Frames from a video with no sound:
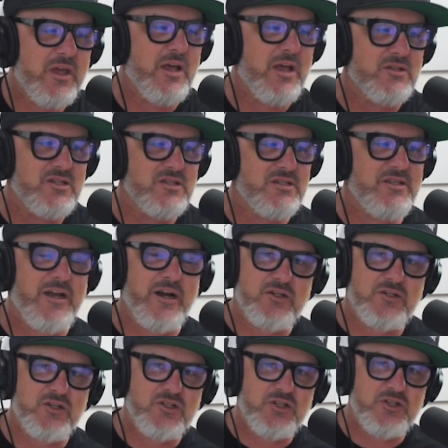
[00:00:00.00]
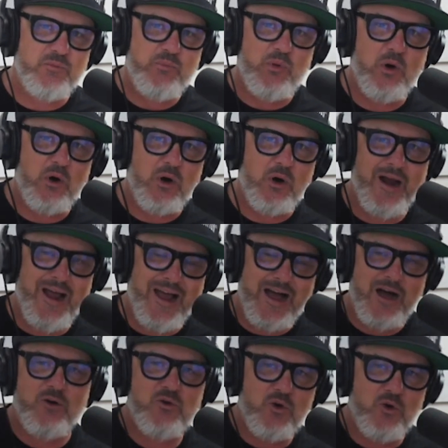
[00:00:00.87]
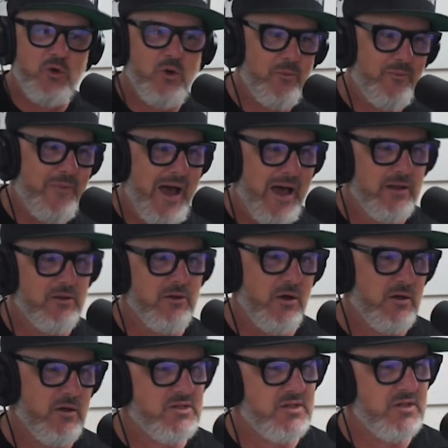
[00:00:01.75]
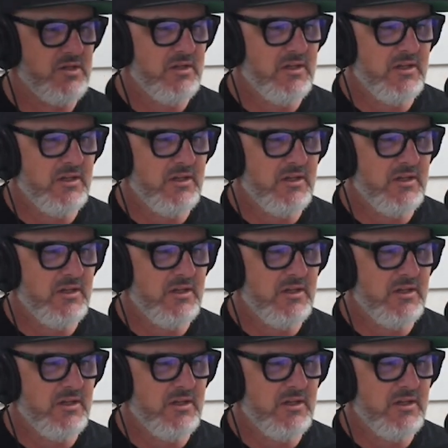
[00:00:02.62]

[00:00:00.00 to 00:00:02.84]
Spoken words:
else is there to support how cool Matt looks.